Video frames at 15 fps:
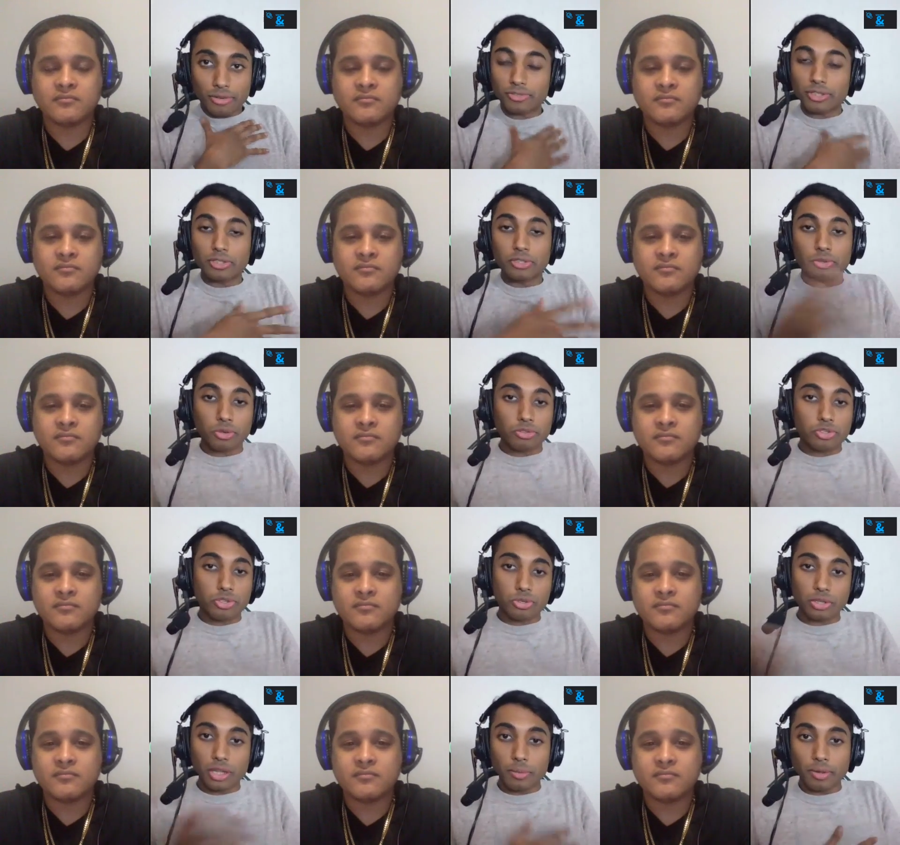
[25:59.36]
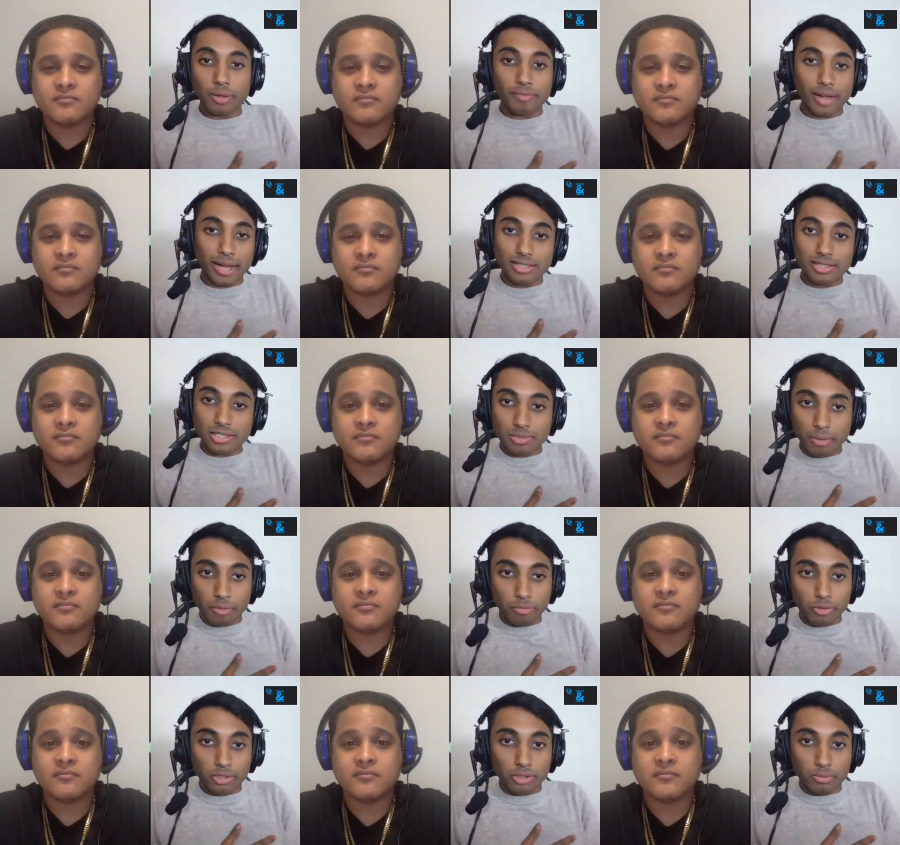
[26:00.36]
Speaker 1: 15-year-old Julia will have access to
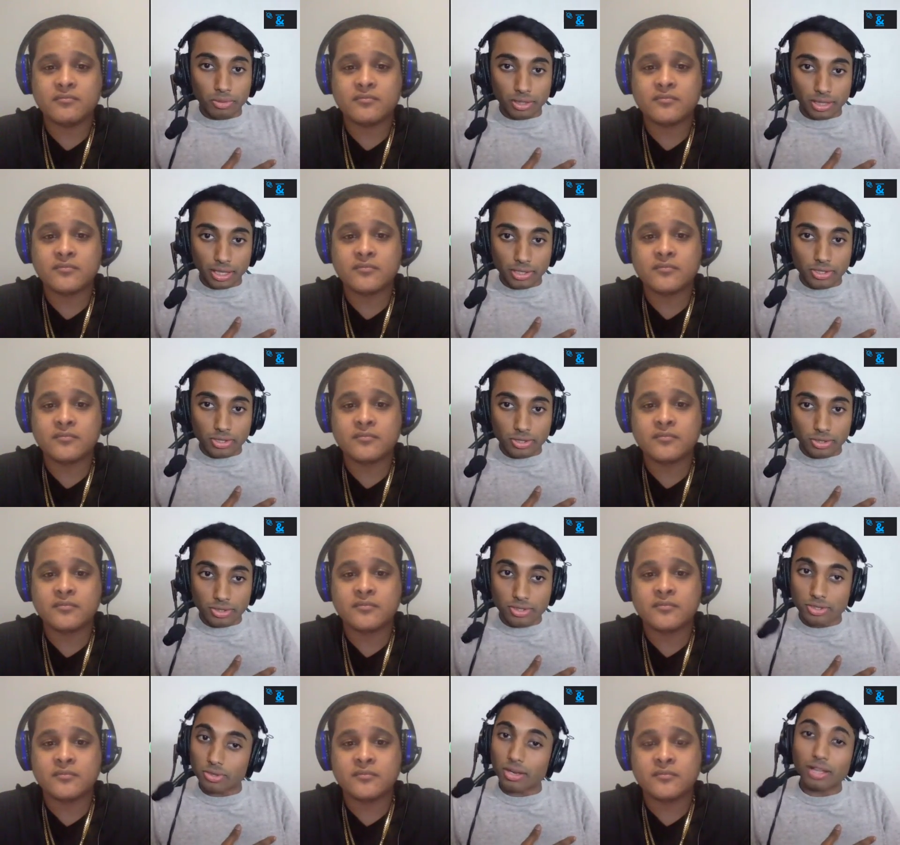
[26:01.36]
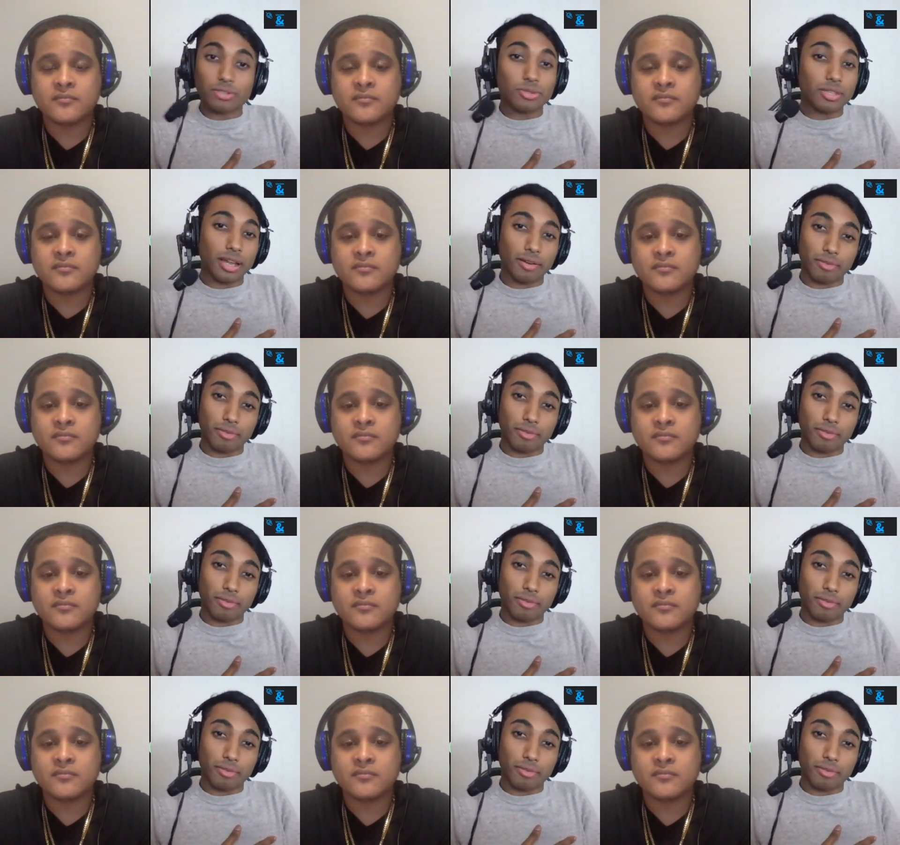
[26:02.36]
my free communication tools, dude, I'll do that